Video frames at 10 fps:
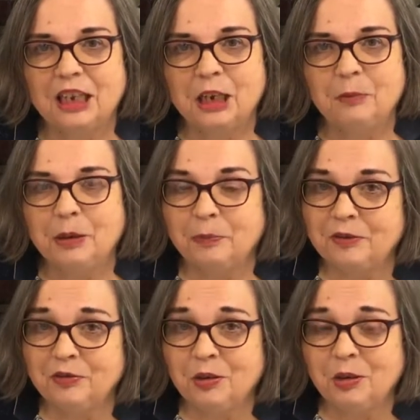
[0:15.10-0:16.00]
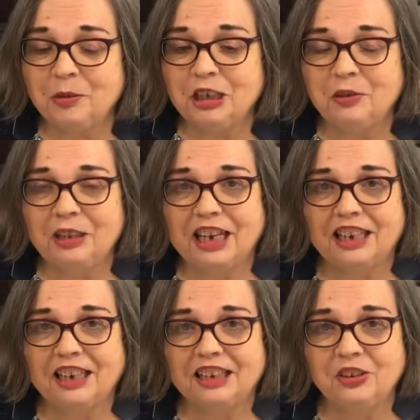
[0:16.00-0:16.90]
But before we do that,
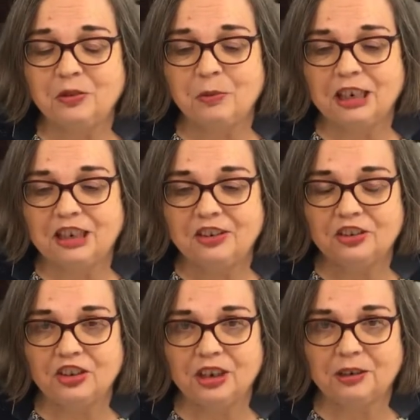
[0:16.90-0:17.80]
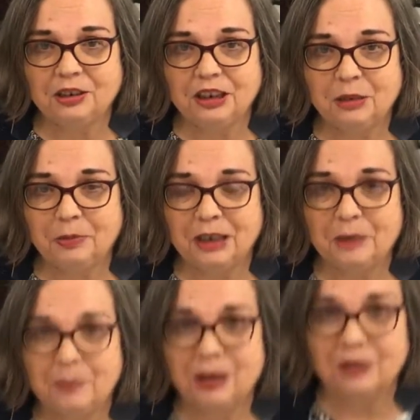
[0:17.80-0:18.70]
I just wanted to share a little bit
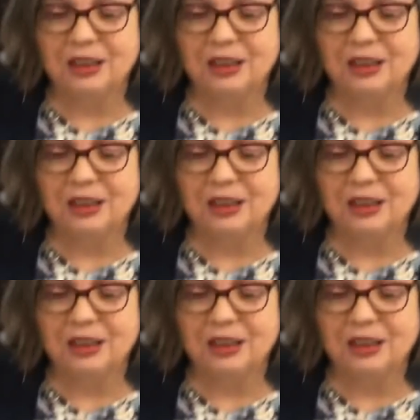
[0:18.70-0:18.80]
about